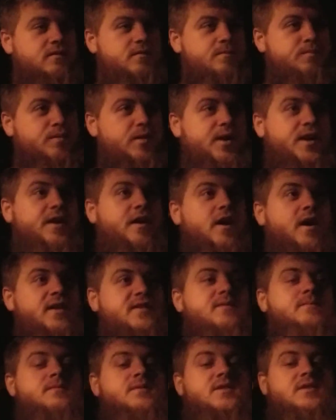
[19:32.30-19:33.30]
Pretty
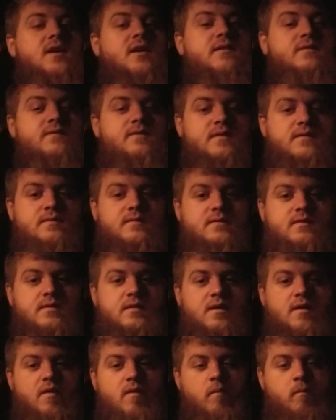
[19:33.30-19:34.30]
awesome stuff.
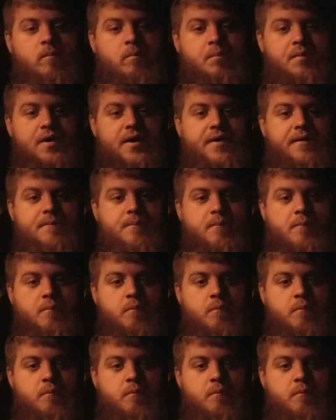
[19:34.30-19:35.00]
But